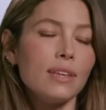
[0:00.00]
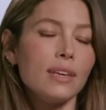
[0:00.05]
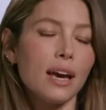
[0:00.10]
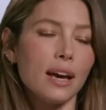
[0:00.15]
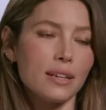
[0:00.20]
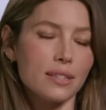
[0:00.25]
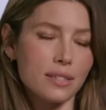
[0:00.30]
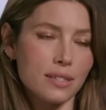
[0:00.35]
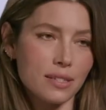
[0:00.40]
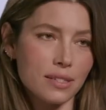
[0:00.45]
There
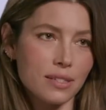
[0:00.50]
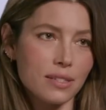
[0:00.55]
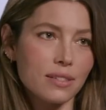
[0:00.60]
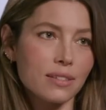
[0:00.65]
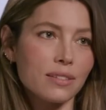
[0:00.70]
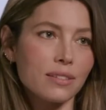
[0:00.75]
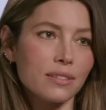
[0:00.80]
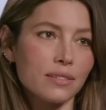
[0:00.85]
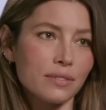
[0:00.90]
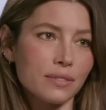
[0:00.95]
yes. are sort of
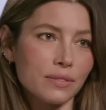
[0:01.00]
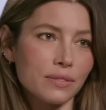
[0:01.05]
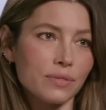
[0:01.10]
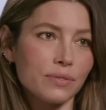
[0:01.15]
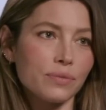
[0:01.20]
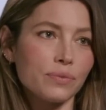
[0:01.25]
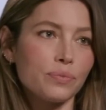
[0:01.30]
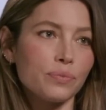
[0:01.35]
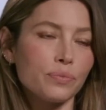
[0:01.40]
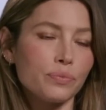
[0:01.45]

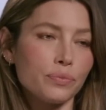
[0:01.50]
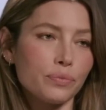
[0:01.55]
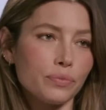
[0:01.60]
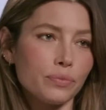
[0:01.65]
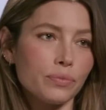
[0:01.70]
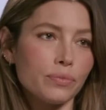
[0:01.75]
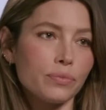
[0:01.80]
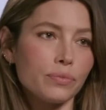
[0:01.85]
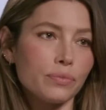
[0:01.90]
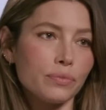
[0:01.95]
pressures that have been